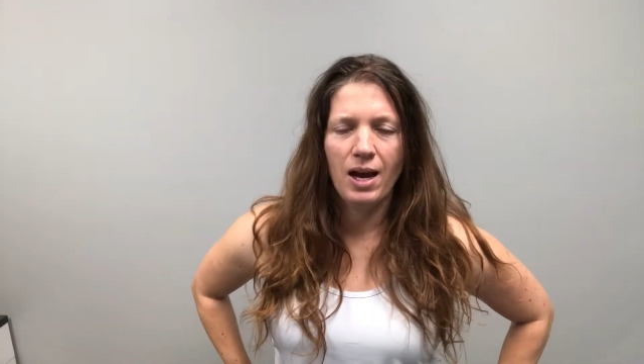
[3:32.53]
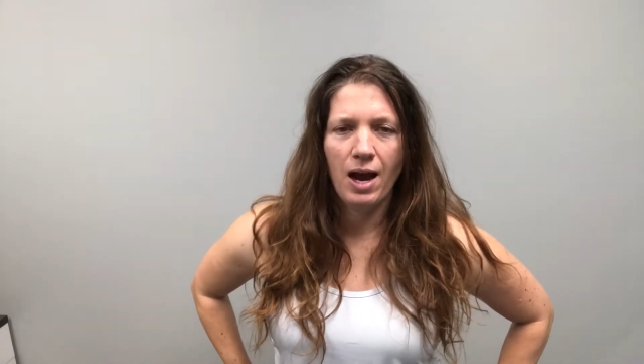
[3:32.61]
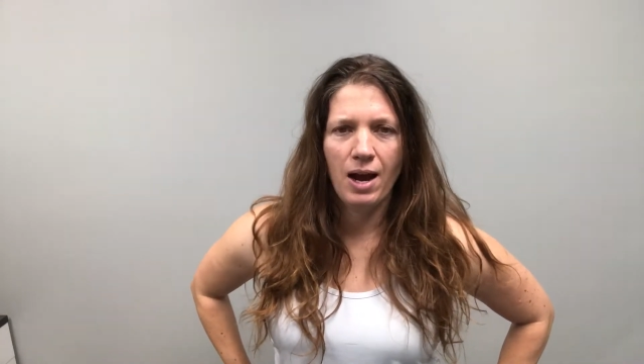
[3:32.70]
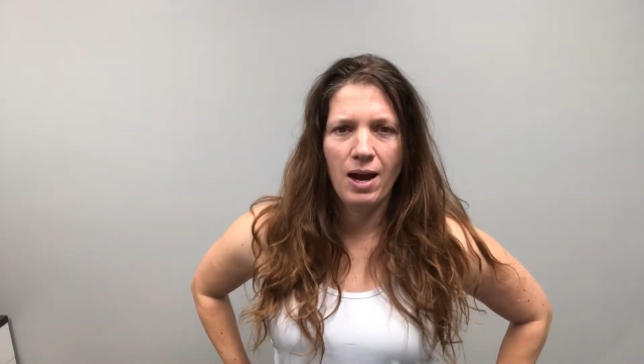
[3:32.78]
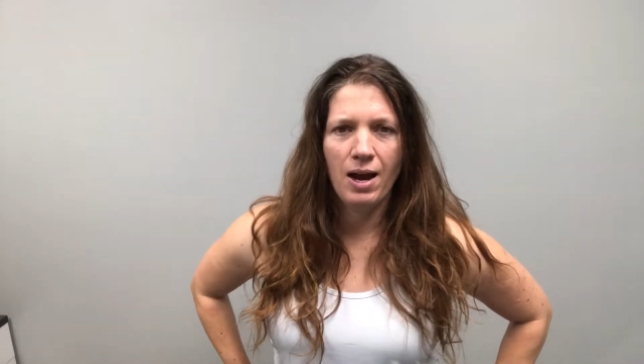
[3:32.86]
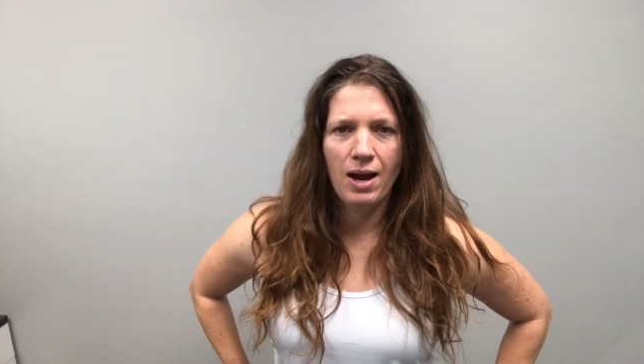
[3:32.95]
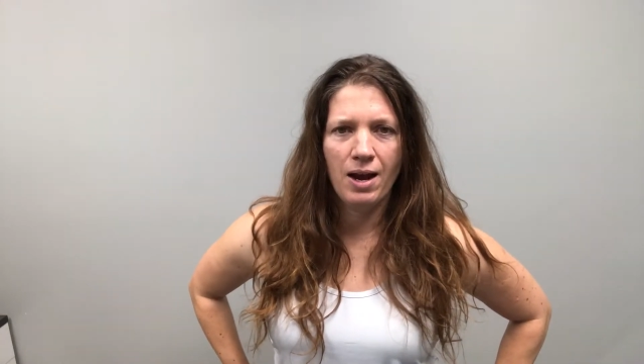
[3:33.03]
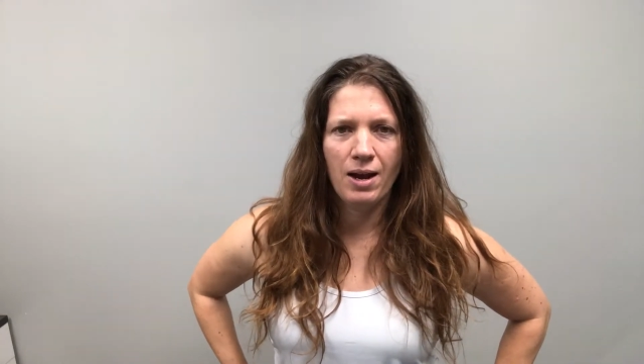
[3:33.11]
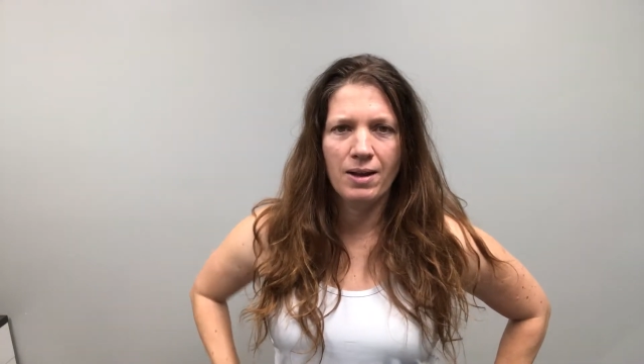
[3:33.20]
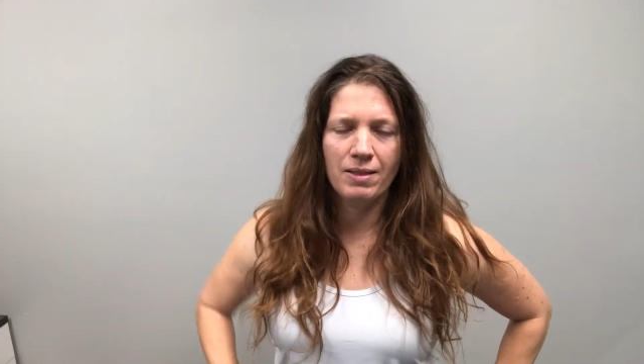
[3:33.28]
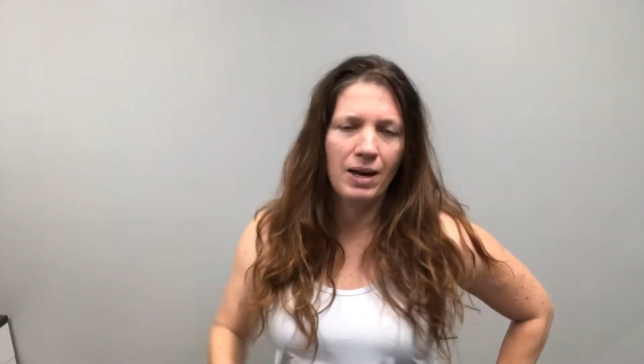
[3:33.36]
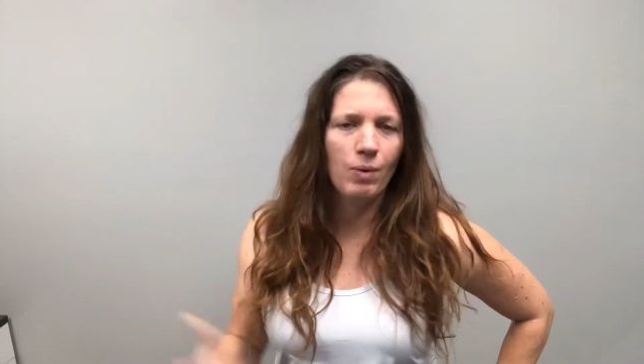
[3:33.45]

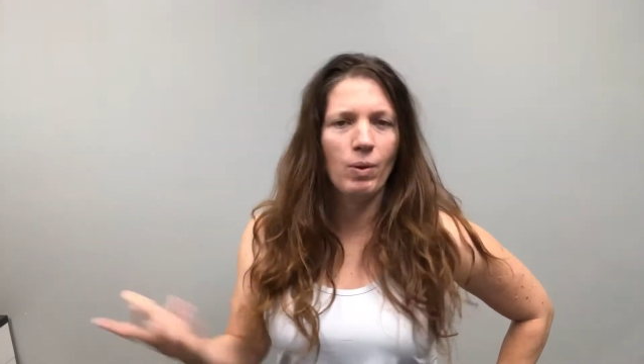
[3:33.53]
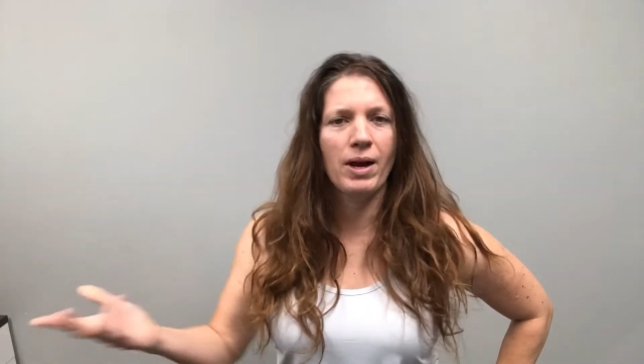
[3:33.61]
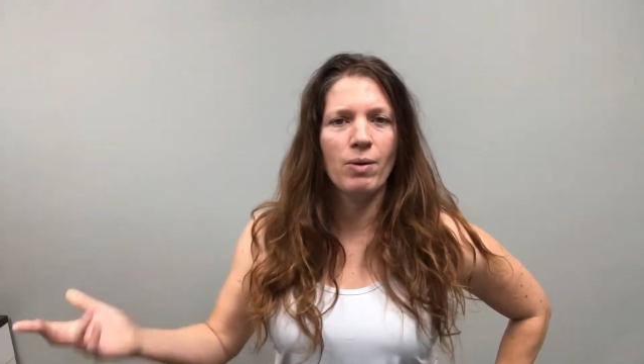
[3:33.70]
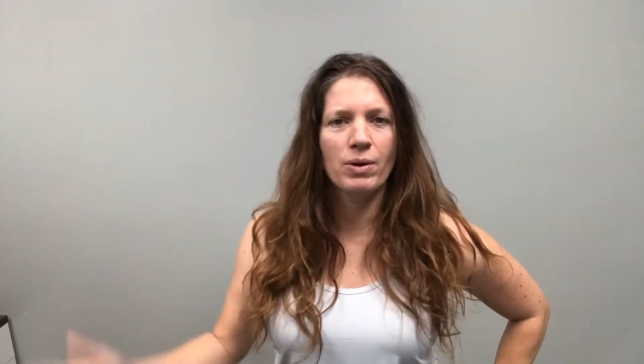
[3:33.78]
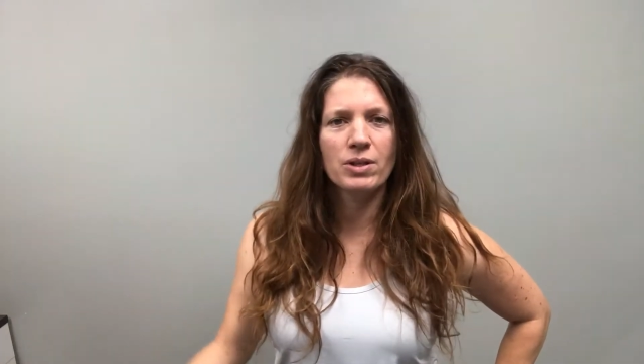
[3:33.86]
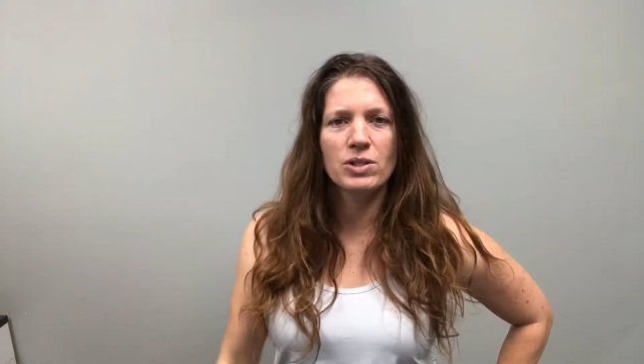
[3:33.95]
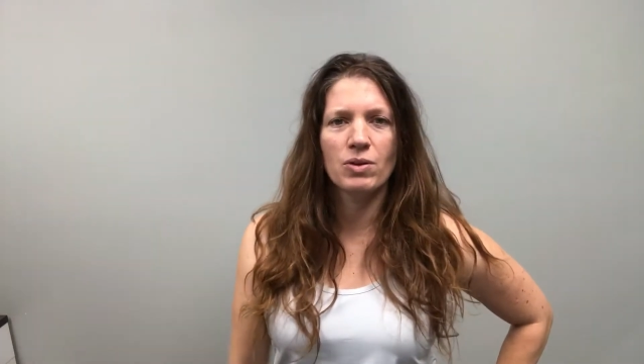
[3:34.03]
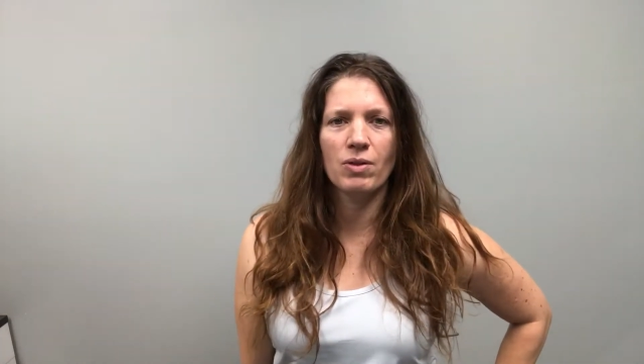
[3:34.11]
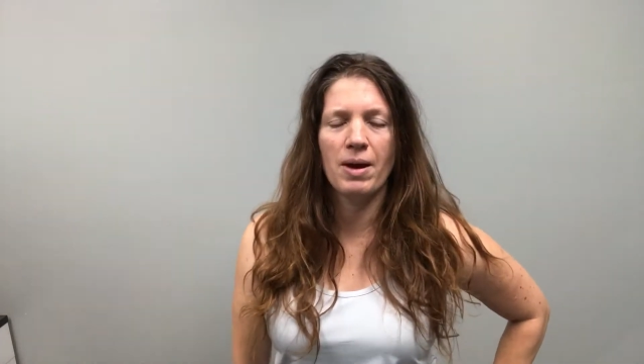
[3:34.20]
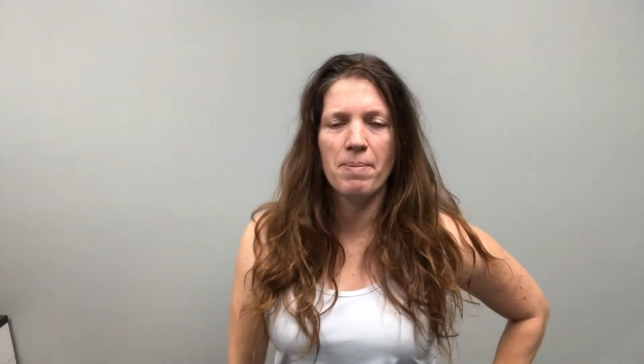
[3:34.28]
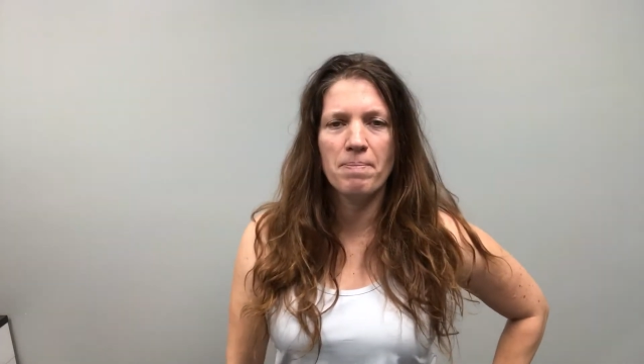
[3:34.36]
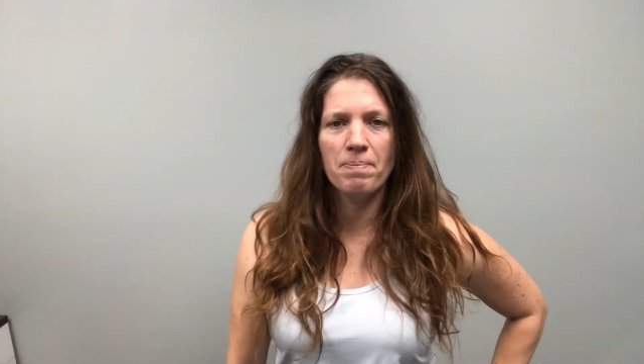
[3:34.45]
that I work out with do
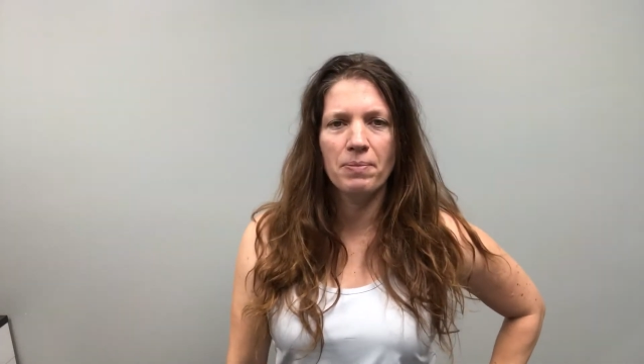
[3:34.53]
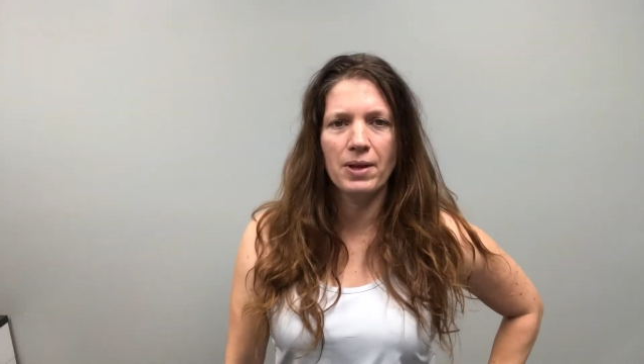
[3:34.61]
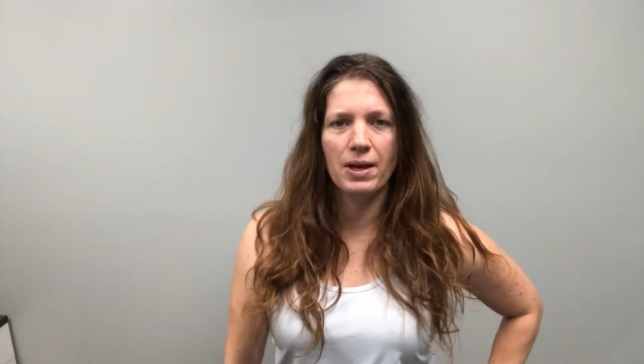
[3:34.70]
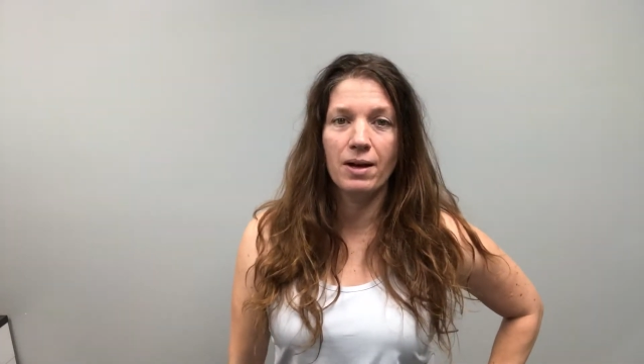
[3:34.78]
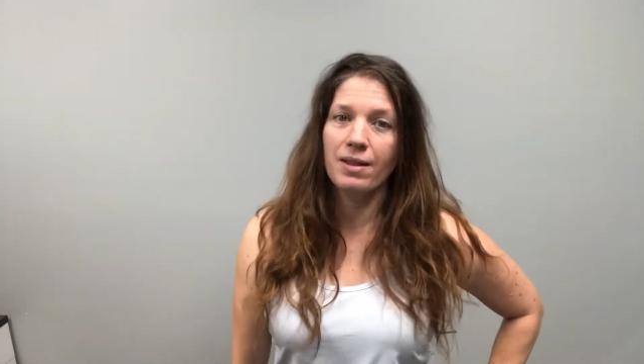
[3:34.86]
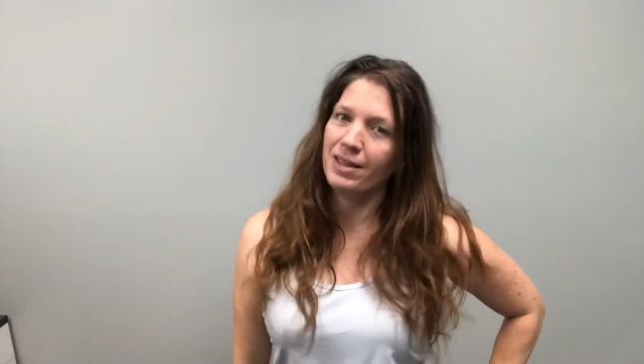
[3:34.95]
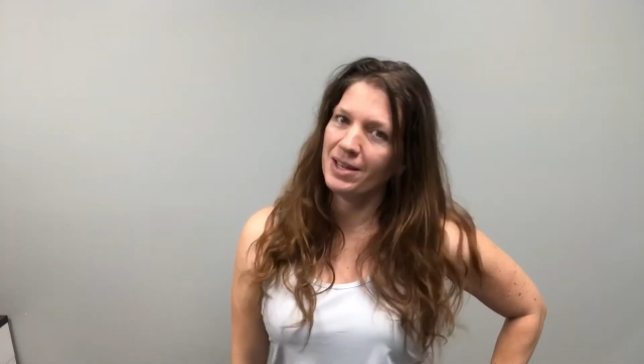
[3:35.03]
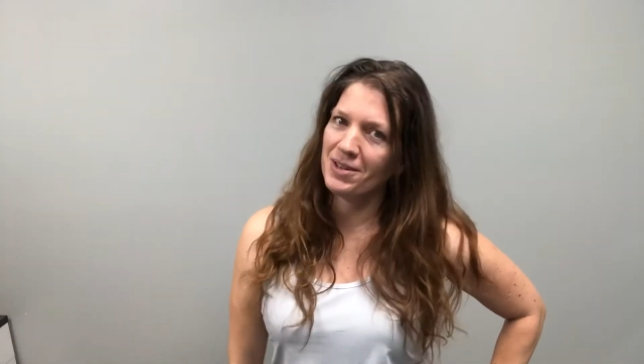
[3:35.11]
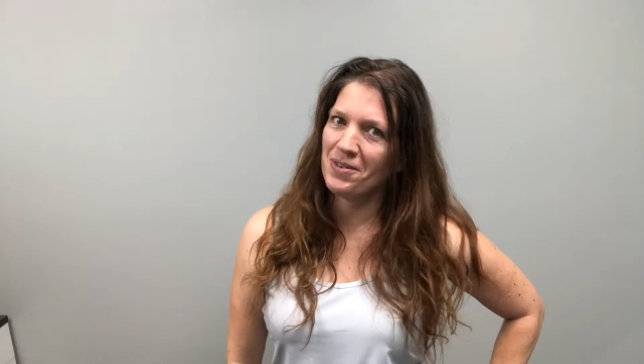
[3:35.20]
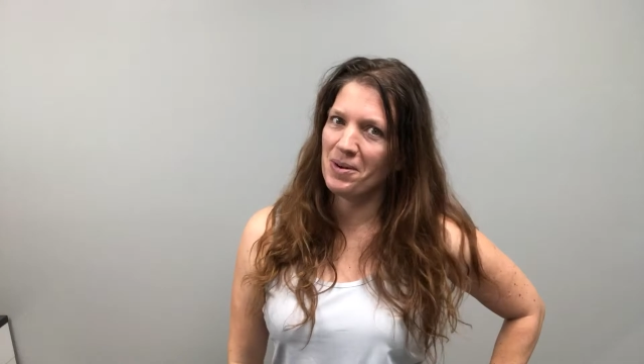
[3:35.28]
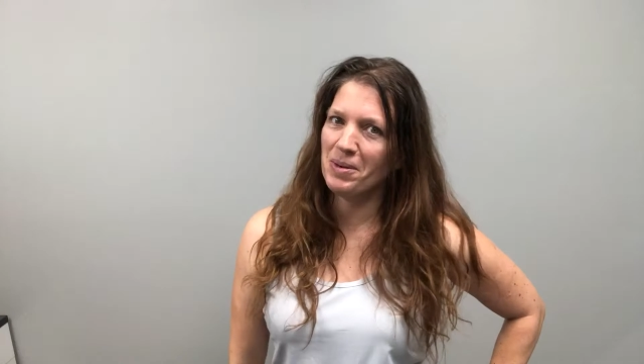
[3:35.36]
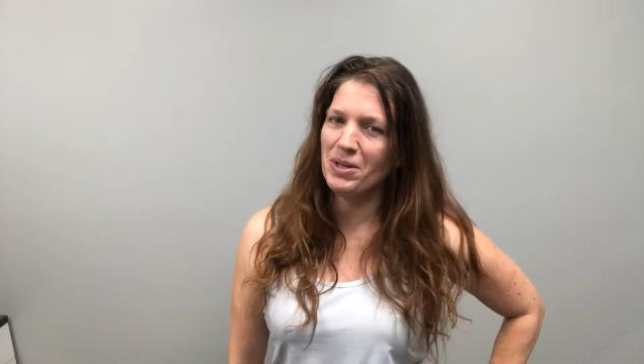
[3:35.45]
them, thank
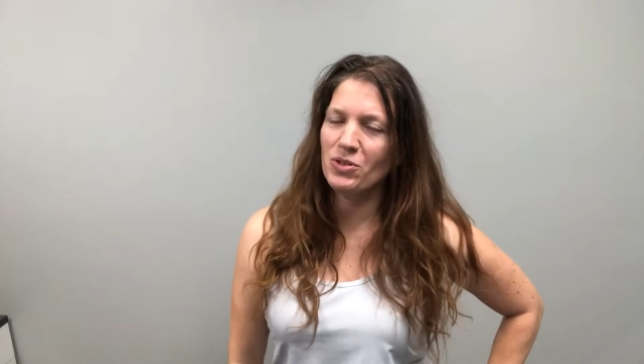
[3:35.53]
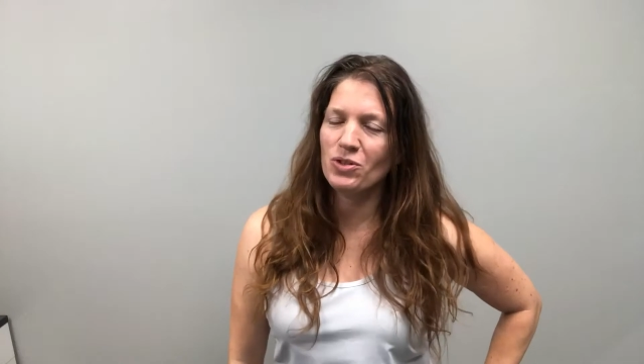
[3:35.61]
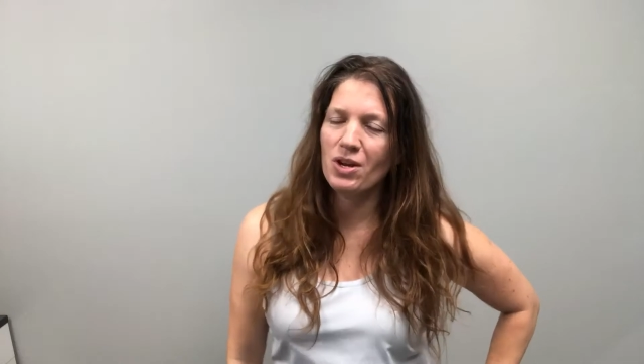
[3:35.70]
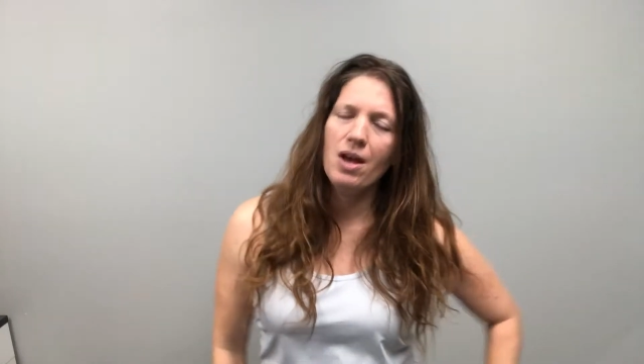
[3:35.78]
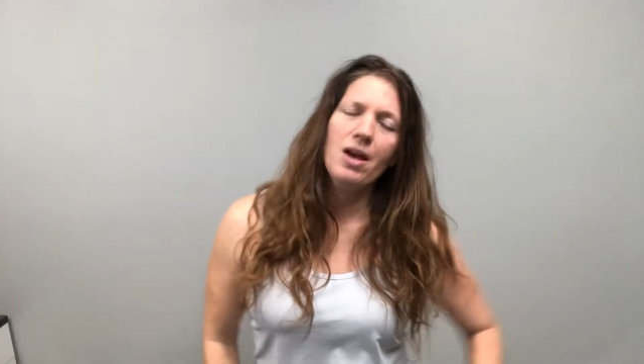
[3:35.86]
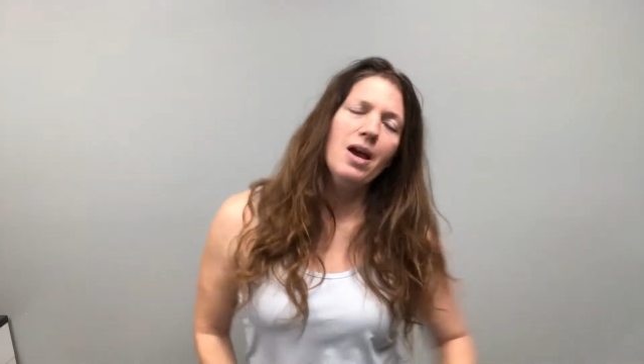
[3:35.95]
you very much,